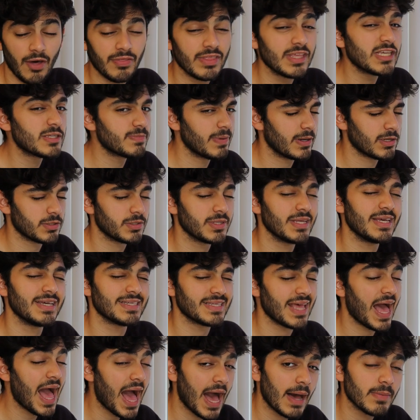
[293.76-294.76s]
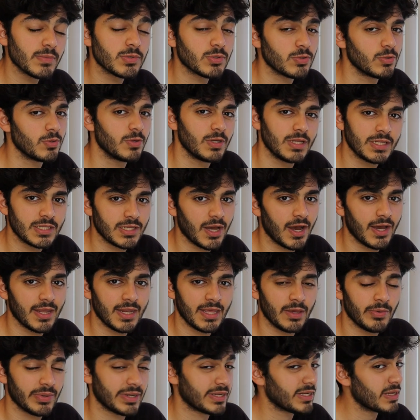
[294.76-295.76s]
Now, this specialty is absolutely
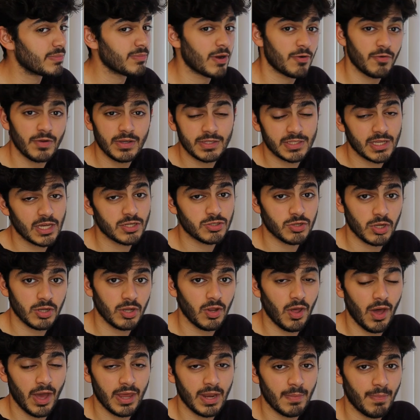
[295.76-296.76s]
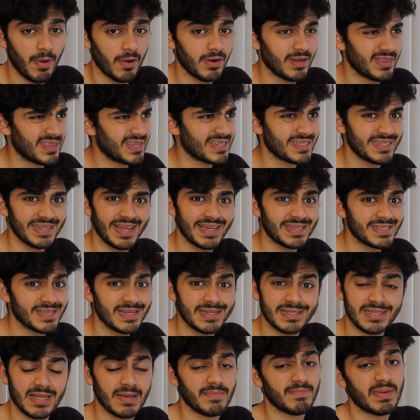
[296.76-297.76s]
tiny. When I did my research online, apparently there's less
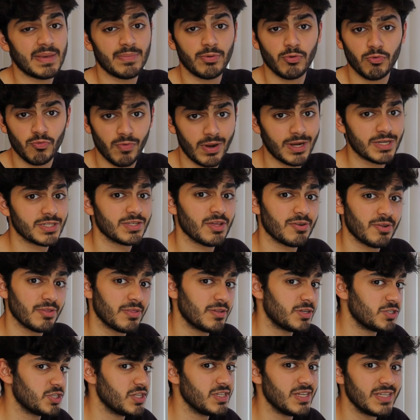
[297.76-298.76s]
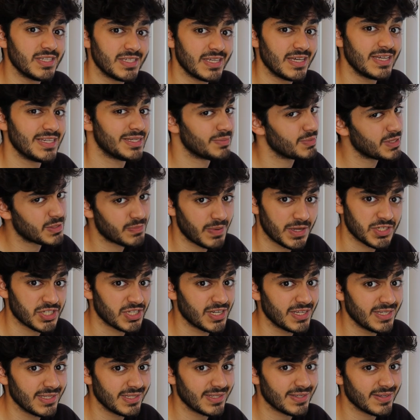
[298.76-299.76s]
than 10 people registered on the GDC to be
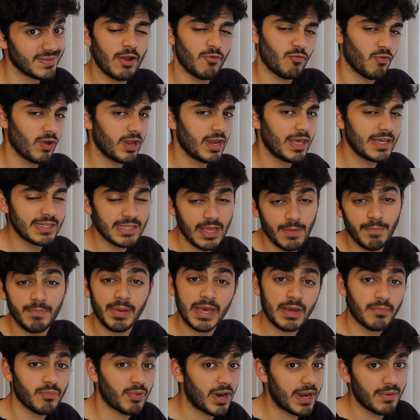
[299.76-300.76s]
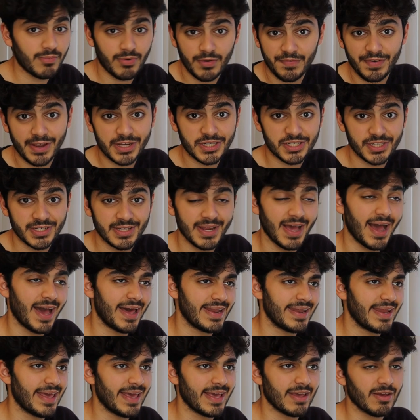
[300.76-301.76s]
specialists. it really is a big brain profession,
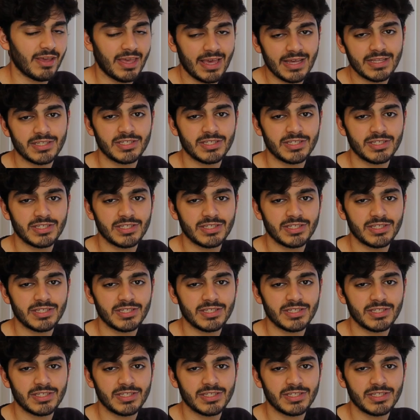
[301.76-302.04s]
and it